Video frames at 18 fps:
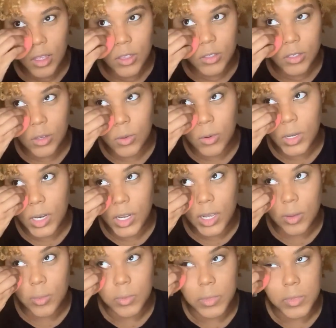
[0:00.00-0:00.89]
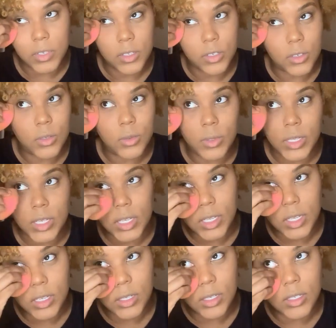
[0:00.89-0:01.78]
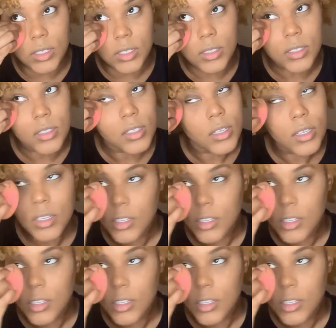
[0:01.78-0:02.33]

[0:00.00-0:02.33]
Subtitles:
So what I've been doing is